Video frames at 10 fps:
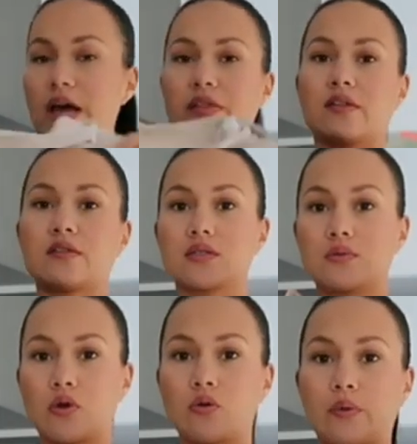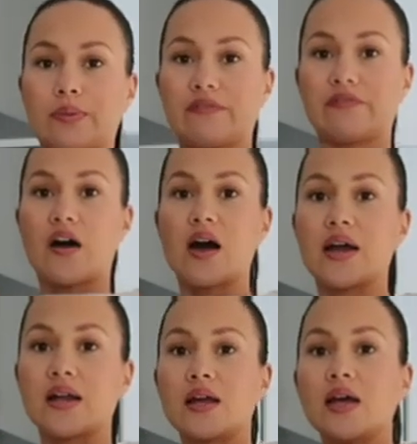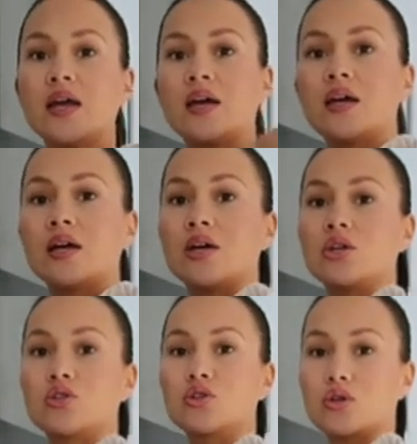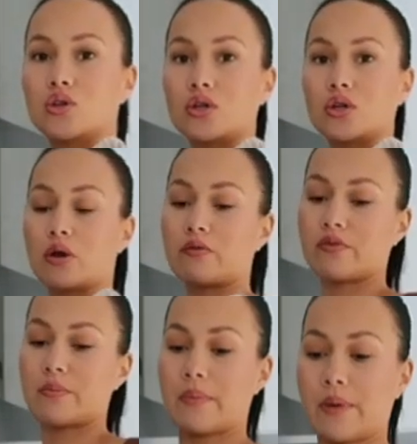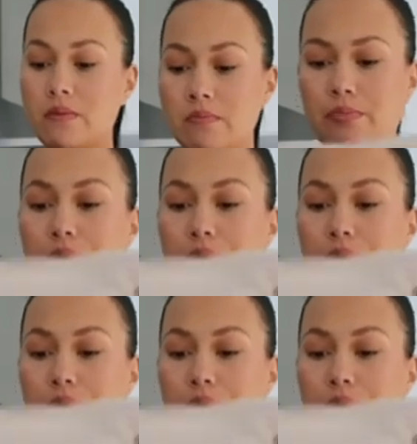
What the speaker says: I think the small will be fine to go over my bump.